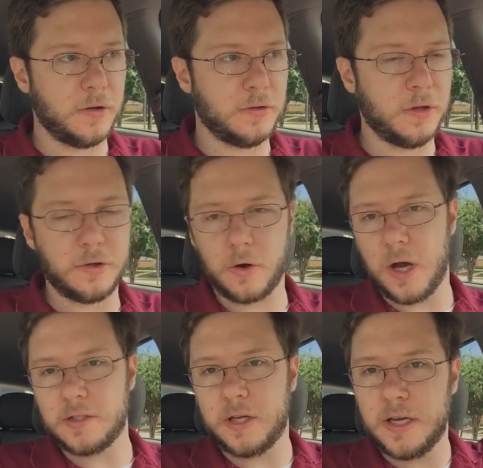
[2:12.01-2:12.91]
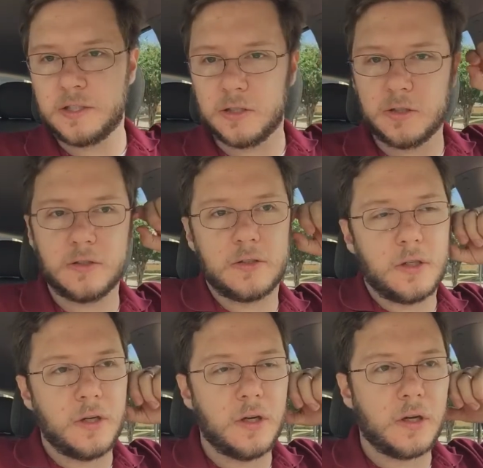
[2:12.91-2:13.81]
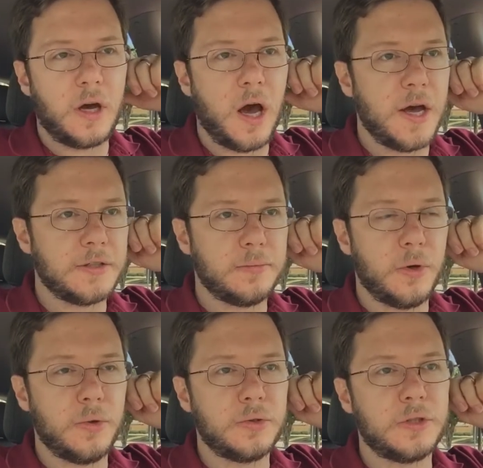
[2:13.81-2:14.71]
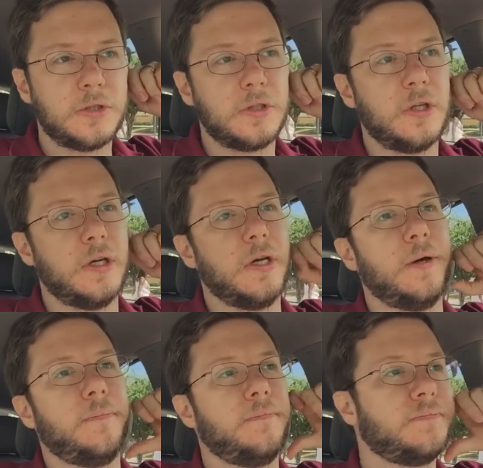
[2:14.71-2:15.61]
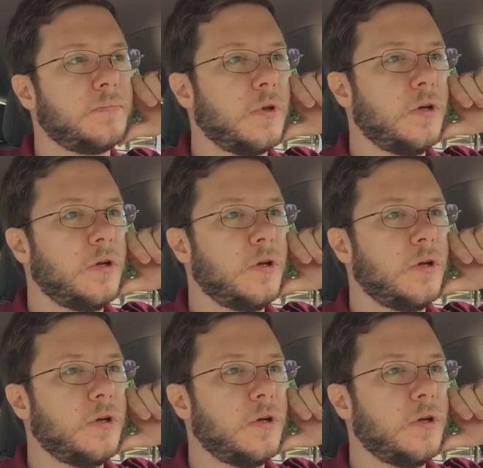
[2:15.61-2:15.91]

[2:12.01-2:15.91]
Neil deGrasse Tyson's Cosmos. Um,